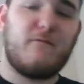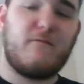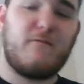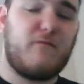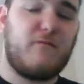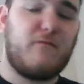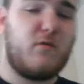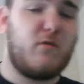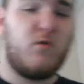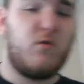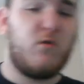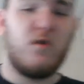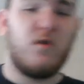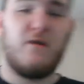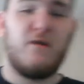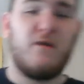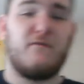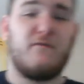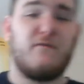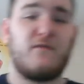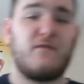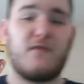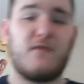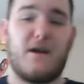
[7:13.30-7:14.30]
could have
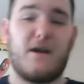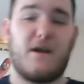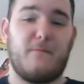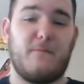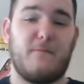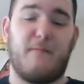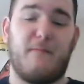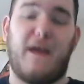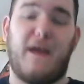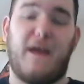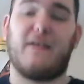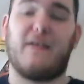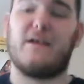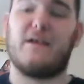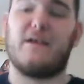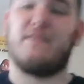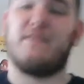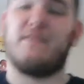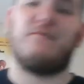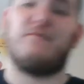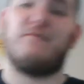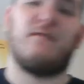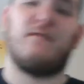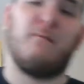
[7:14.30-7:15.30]
turned out badly.
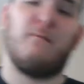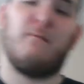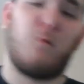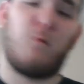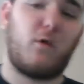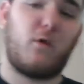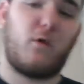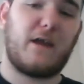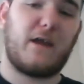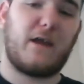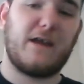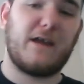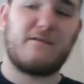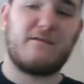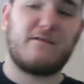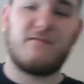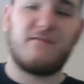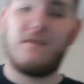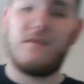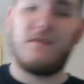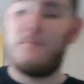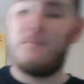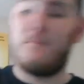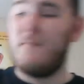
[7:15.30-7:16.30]
Coming more can't
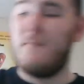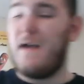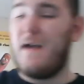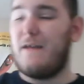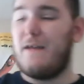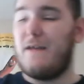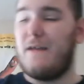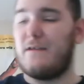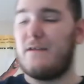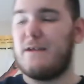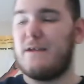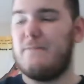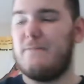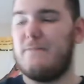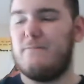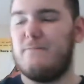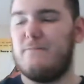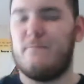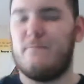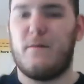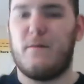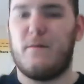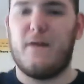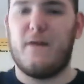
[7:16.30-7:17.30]
turn out badly.
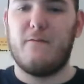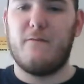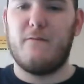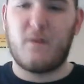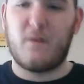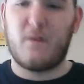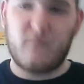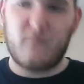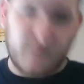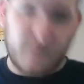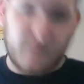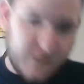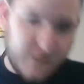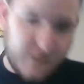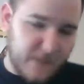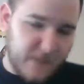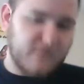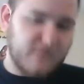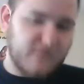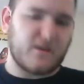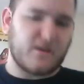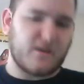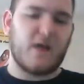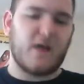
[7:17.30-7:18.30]
But this one, it
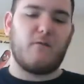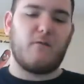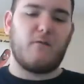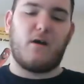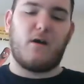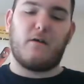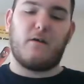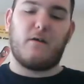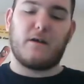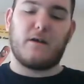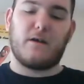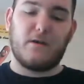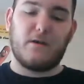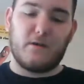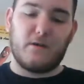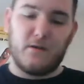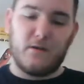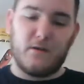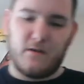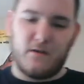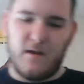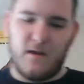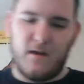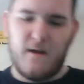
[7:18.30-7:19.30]
turned out well. Like a
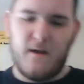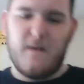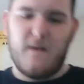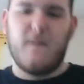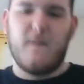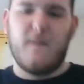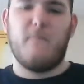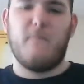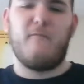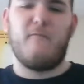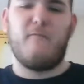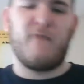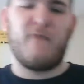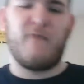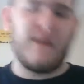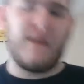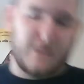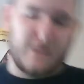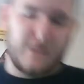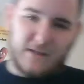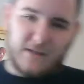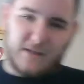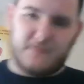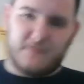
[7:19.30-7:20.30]
good thing
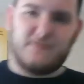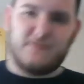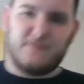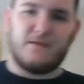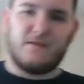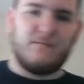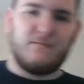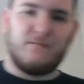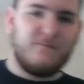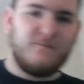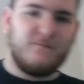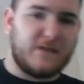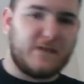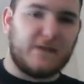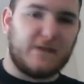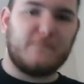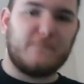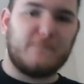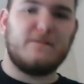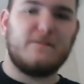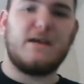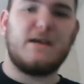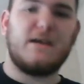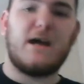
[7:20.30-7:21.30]
to, you
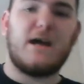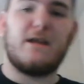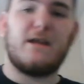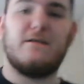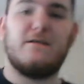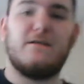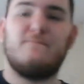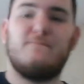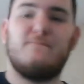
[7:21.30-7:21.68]
know,